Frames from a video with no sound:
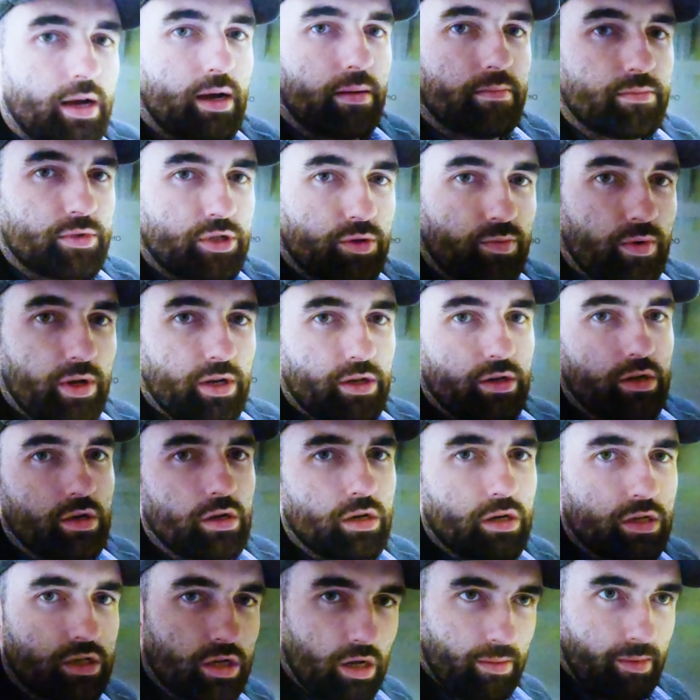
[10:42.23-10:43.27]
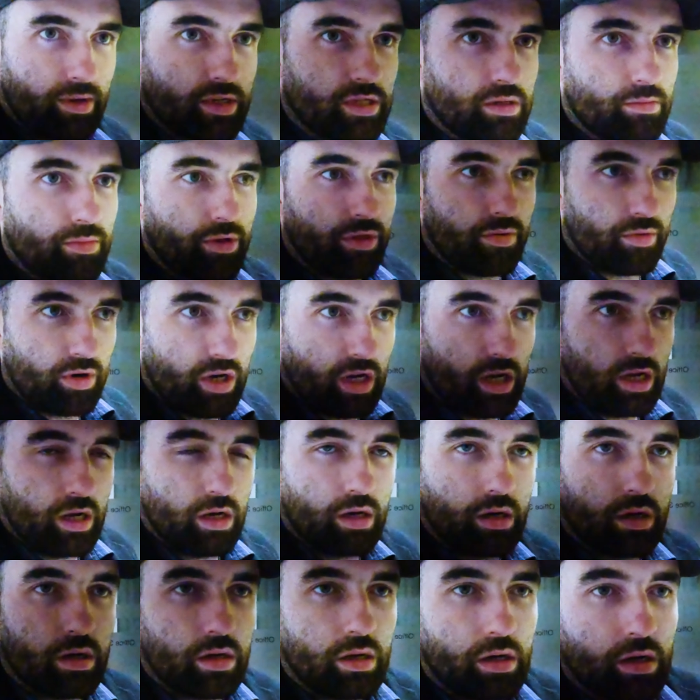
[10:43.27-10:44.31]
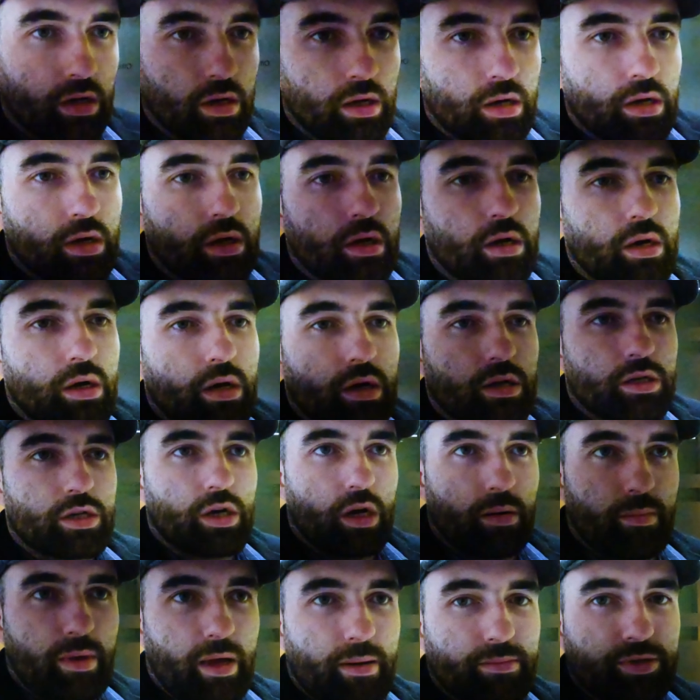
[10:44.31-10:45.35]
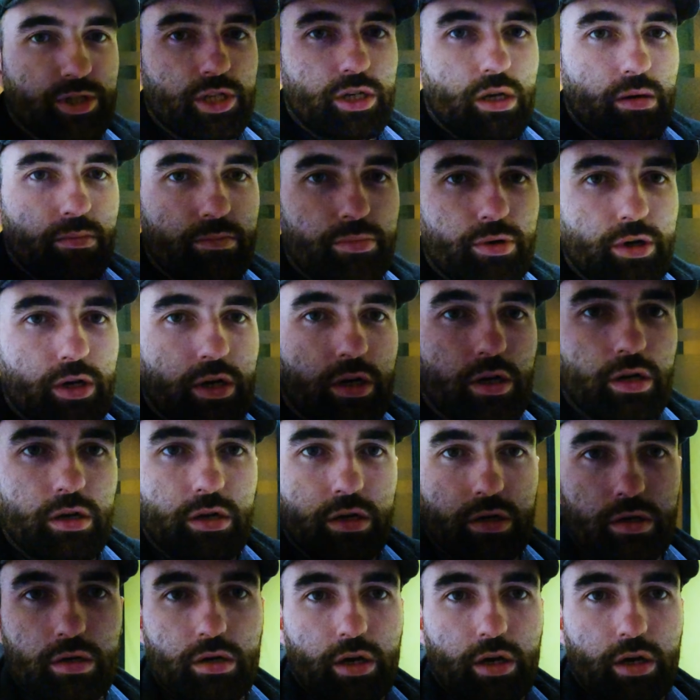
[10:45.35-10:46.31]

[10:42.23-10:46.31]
to run time-lapse number 3. Time-lapse number